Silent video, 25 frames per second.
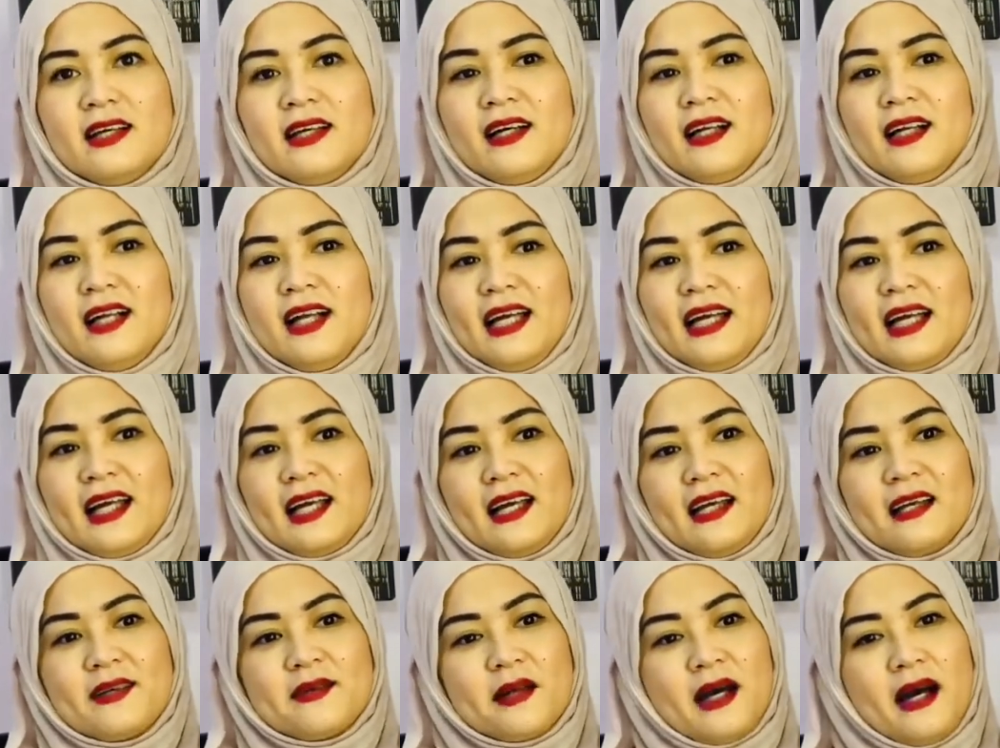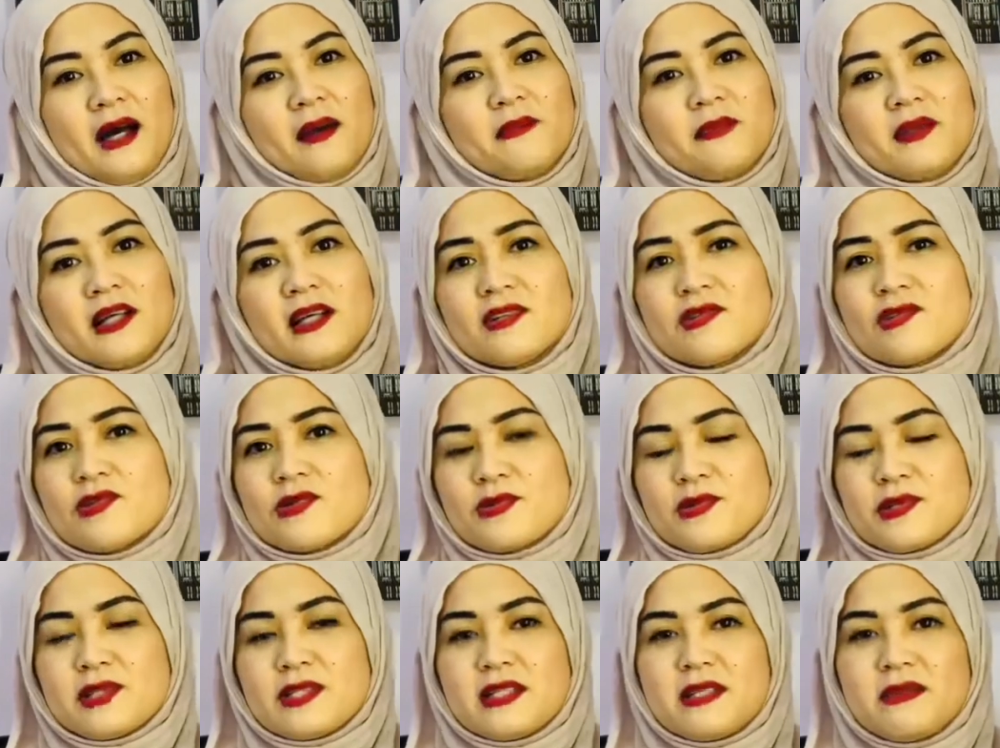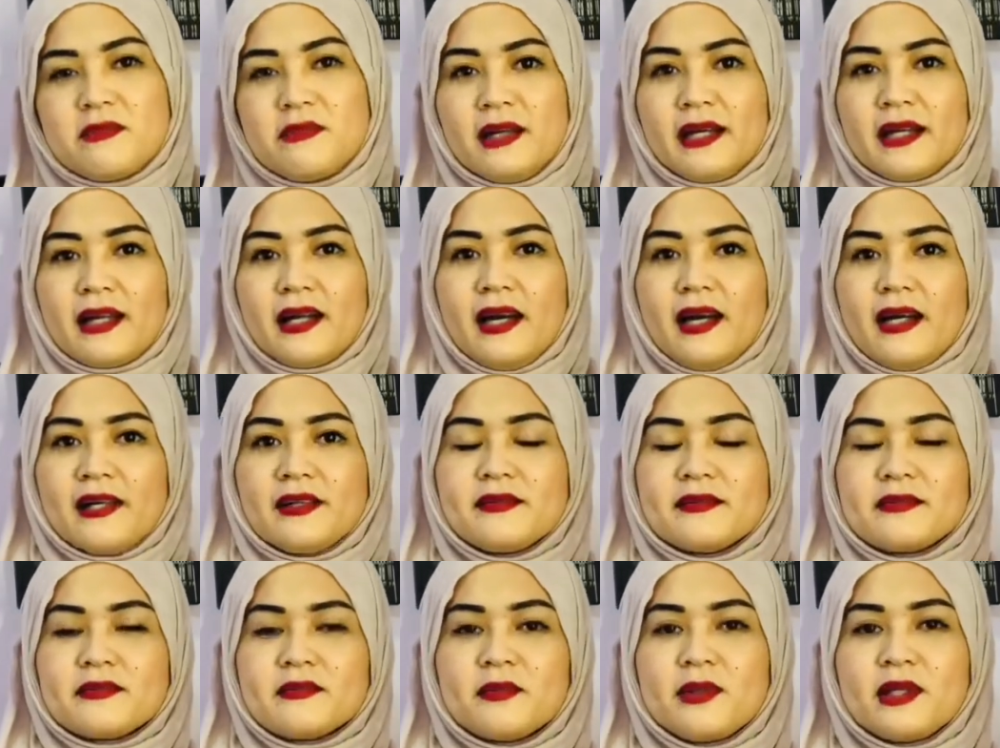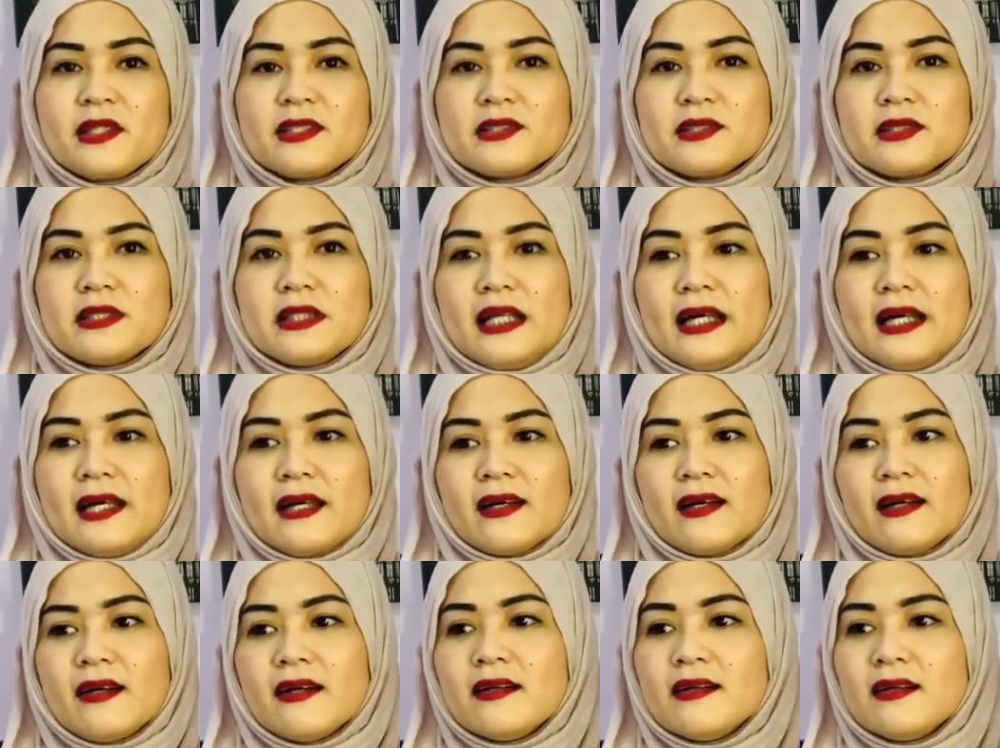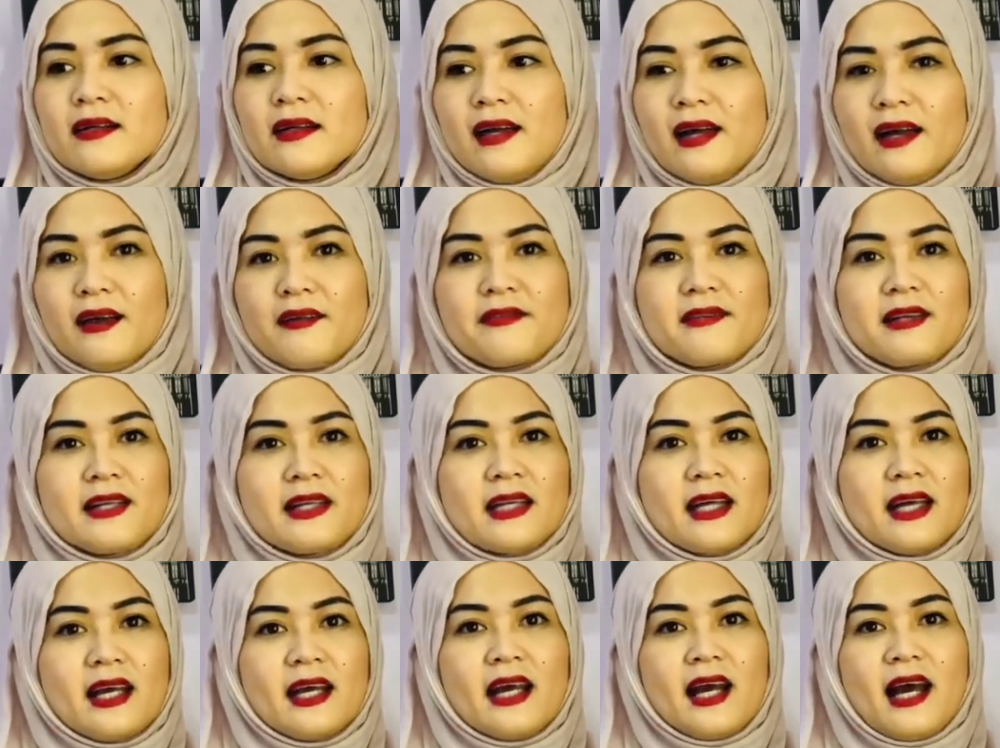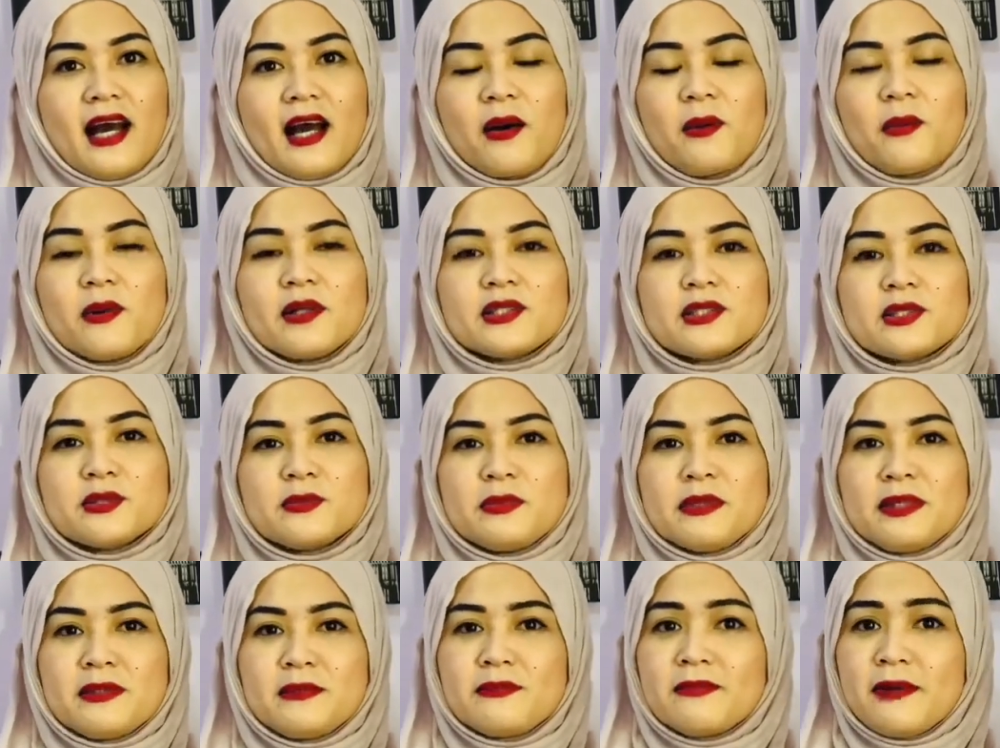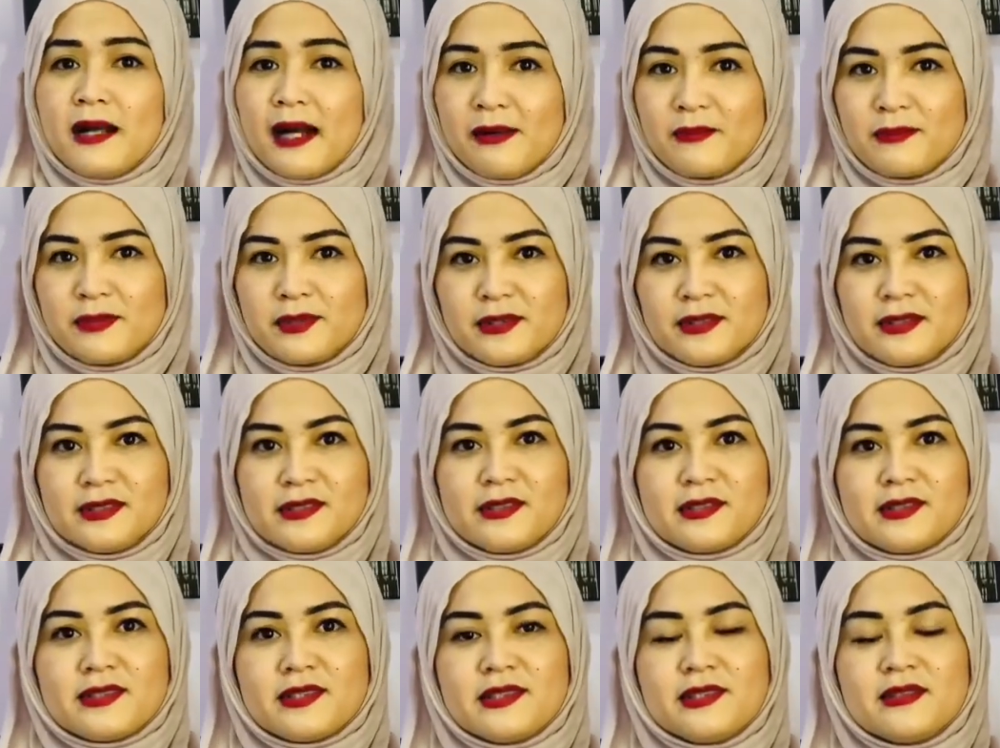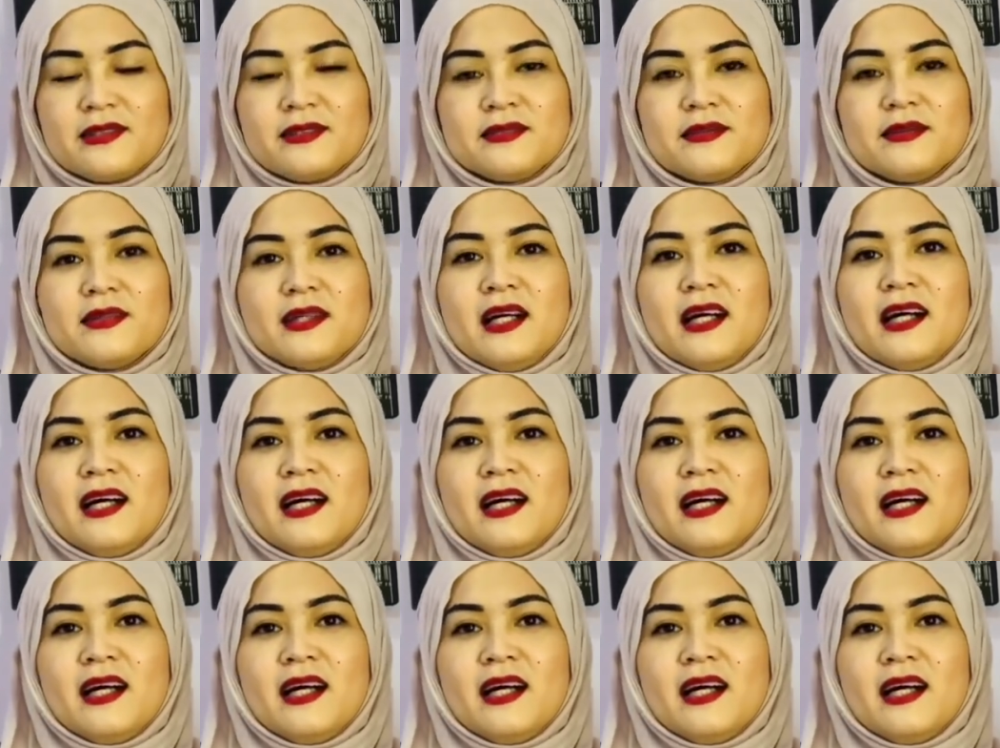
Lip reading: Like I'm not choosy, but I don't want like every day I want to be fabulous, you know.